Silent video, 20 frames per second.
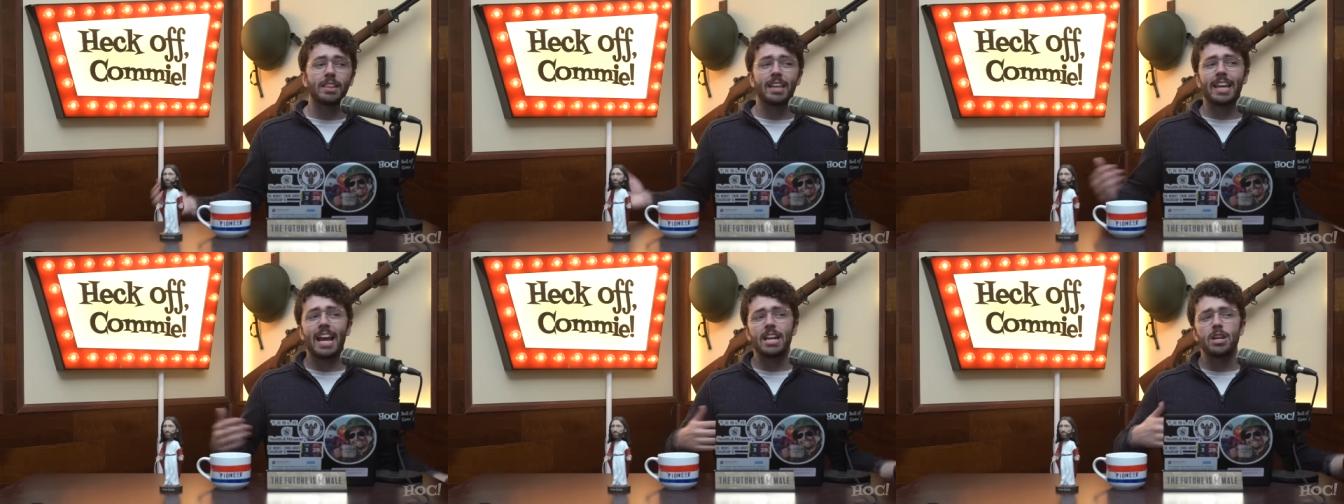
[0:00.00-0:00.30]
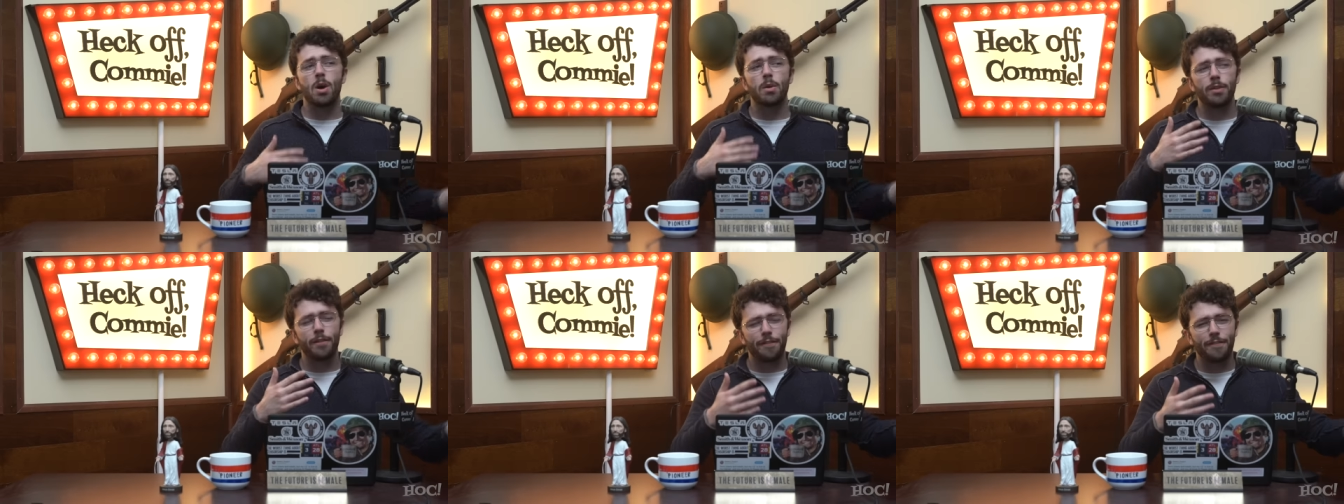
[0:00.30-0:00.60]
Like, I
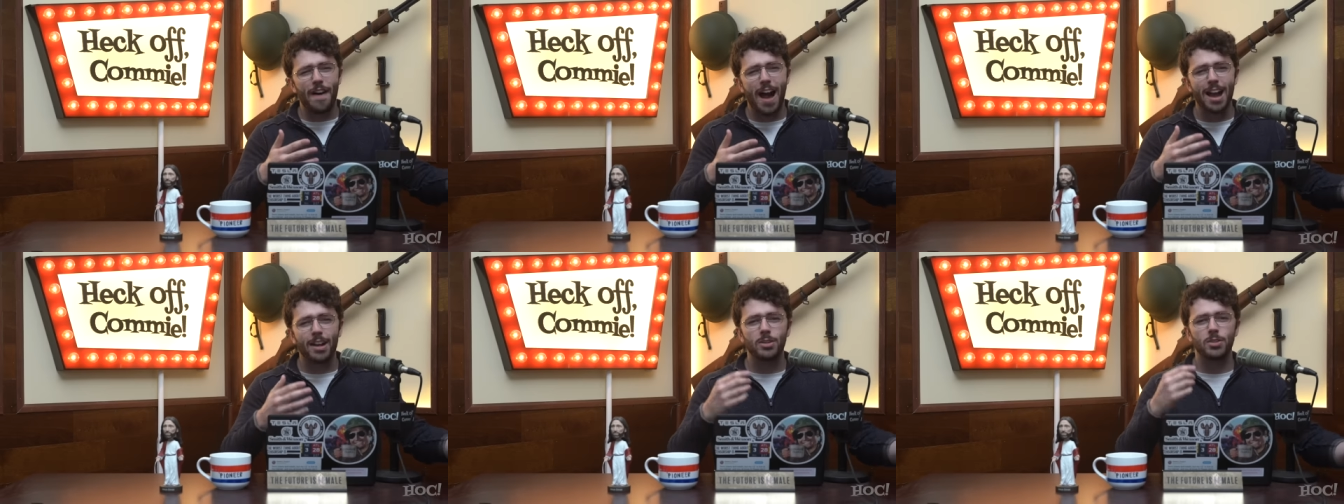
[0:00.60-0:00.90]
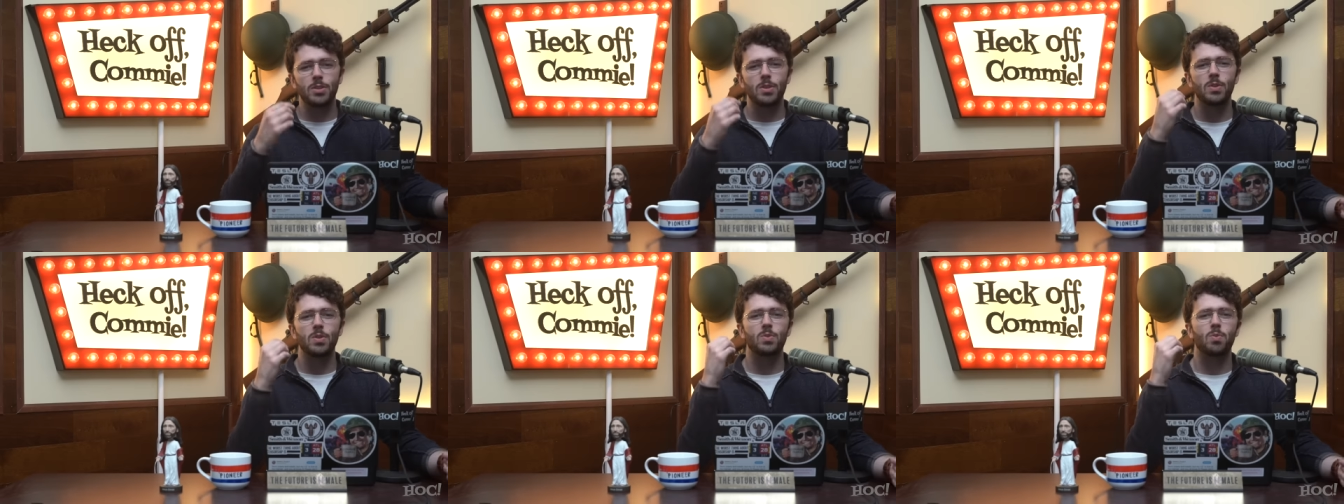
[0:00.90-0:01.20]
know that
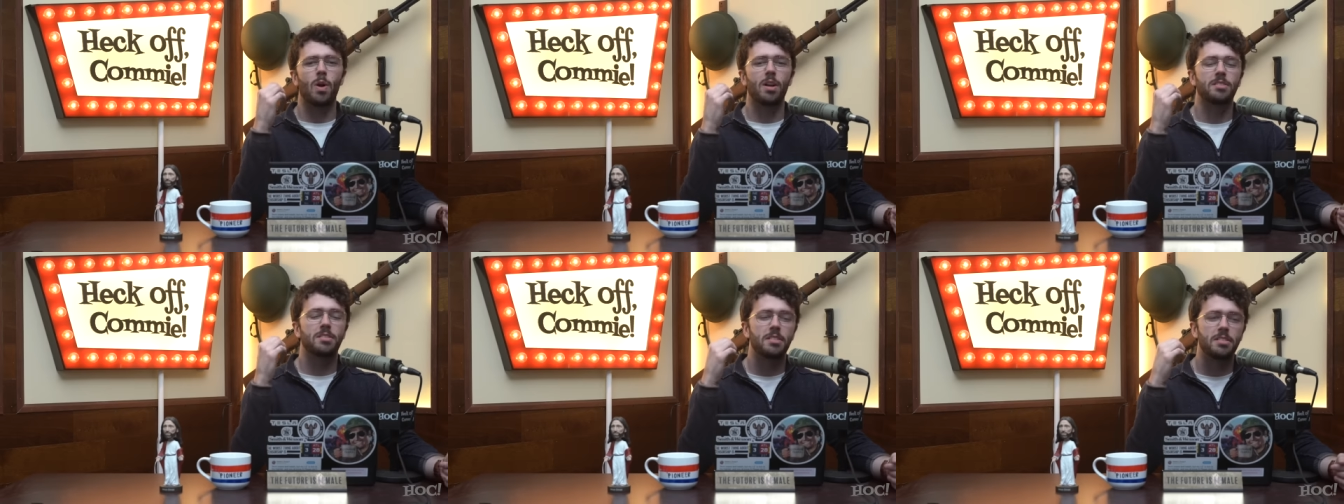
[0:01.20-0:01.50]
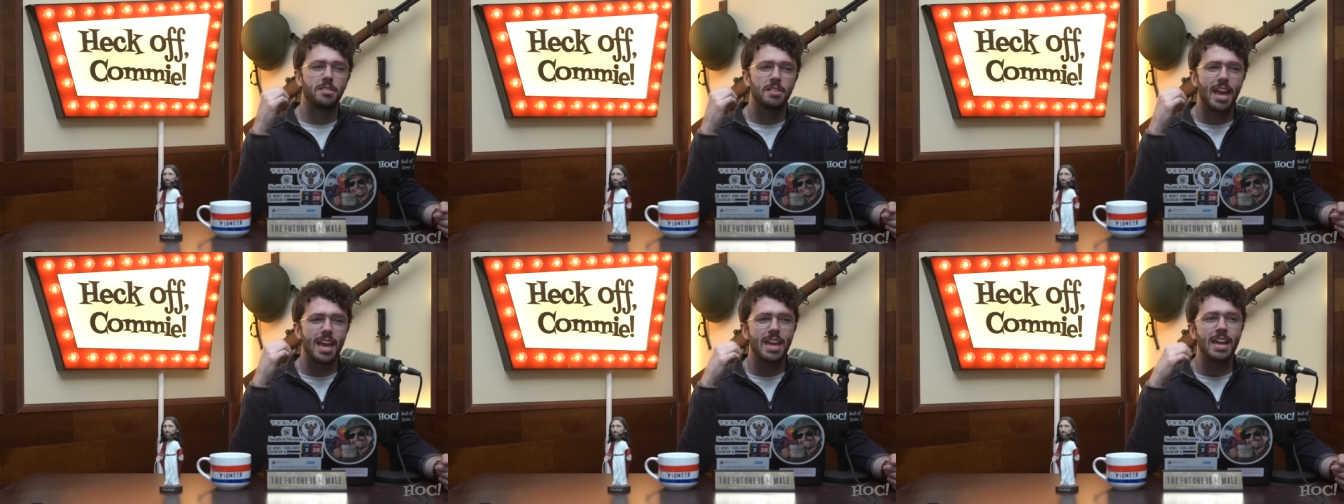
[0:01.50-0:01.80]
Fox News wants to
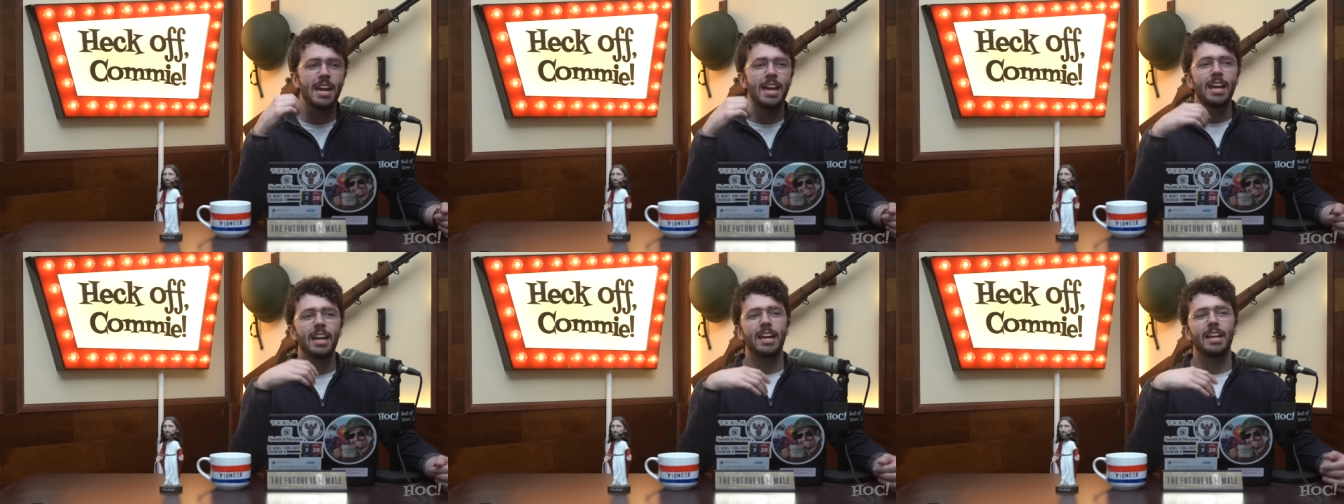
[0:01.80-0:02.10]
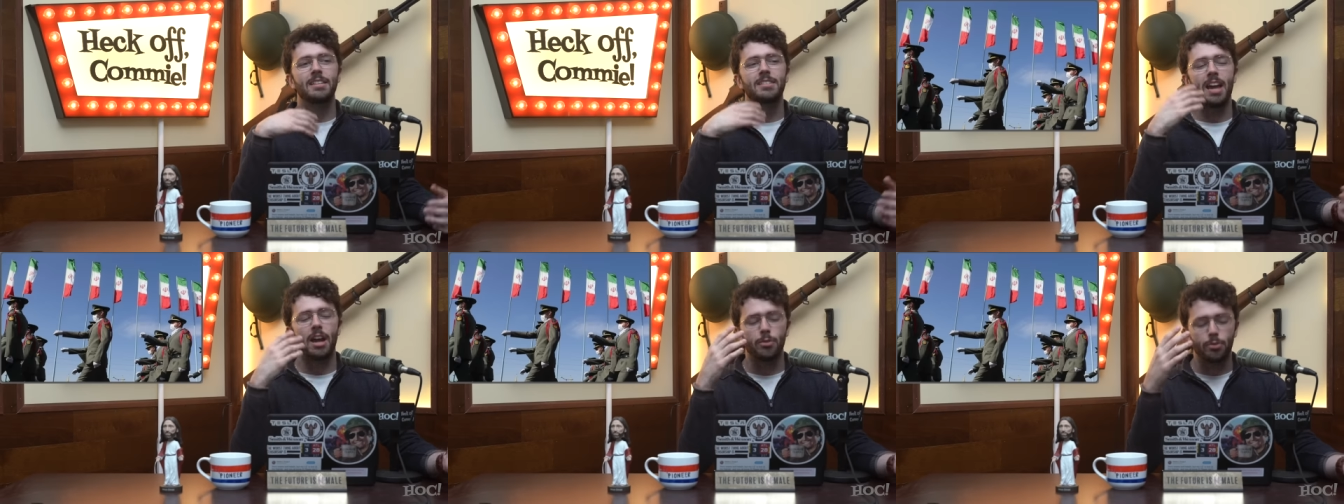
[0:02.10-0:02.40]
say
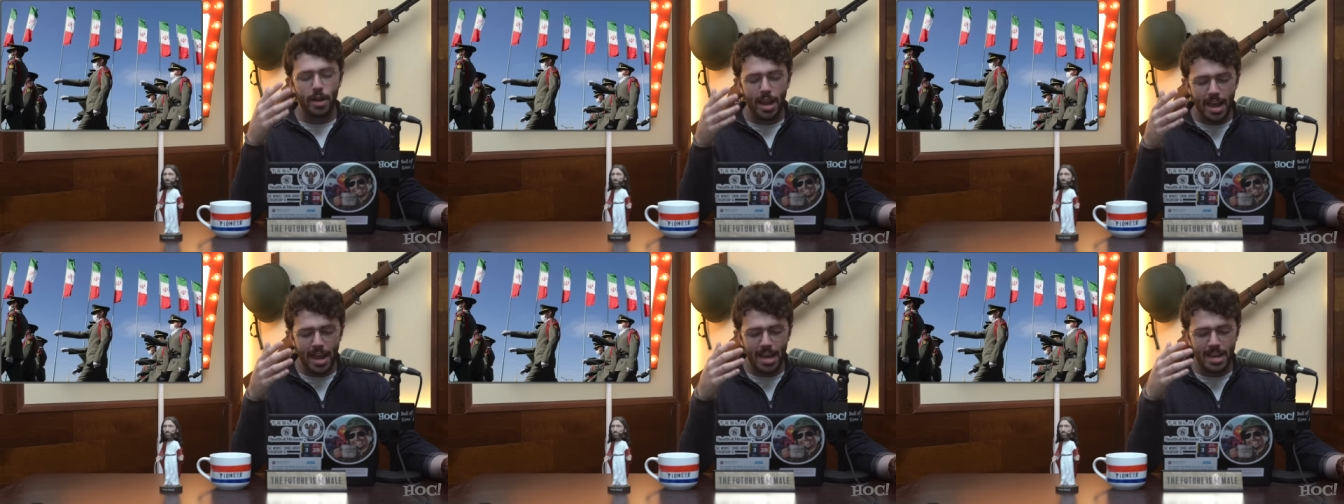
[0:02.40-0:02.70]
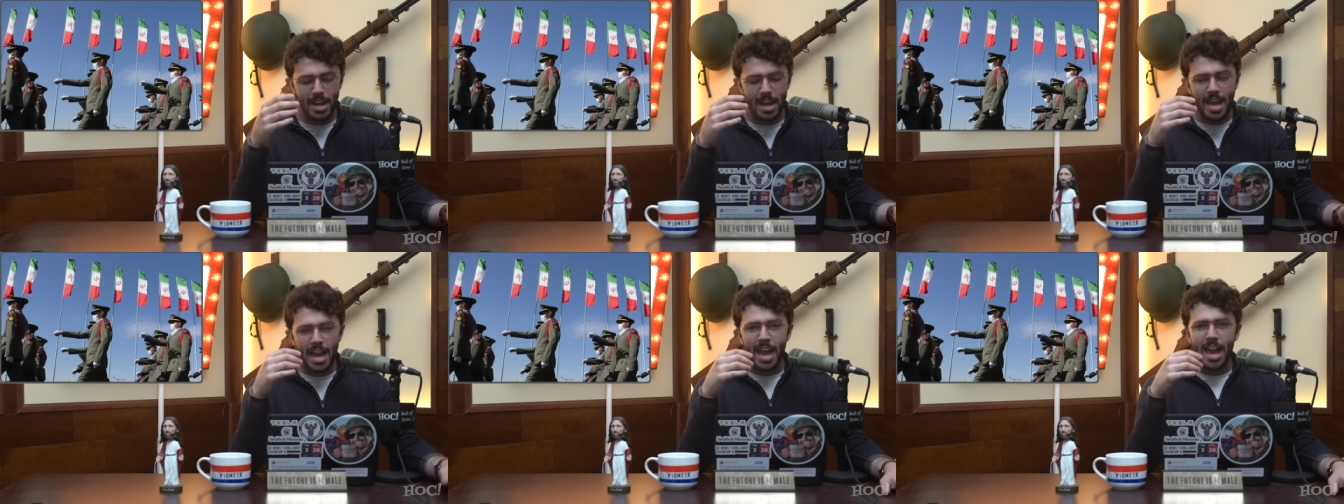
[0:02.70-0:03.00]
it's
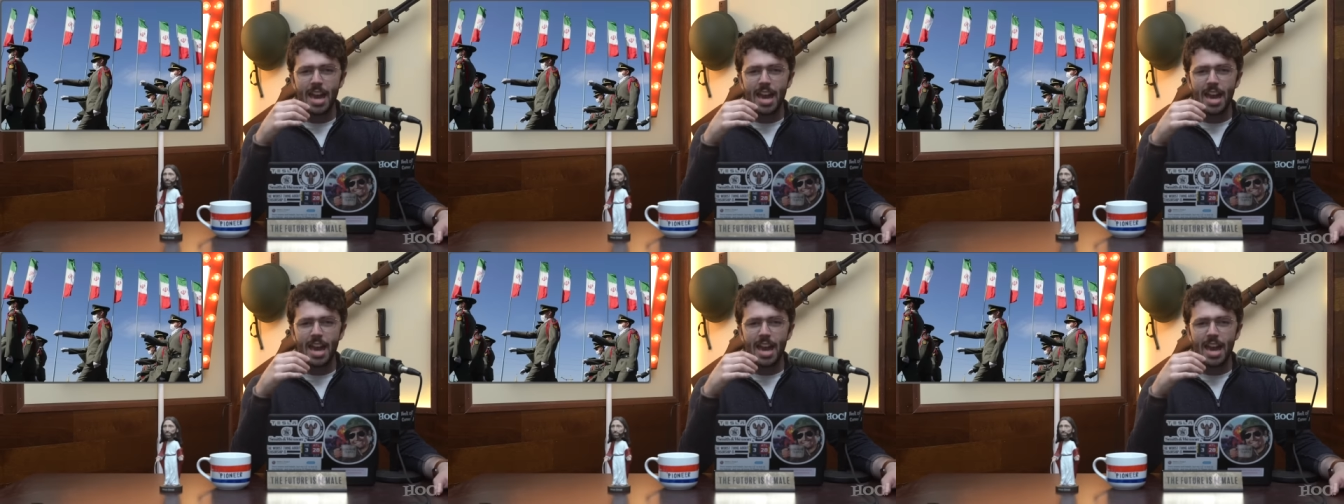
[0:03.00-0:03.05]
Iran,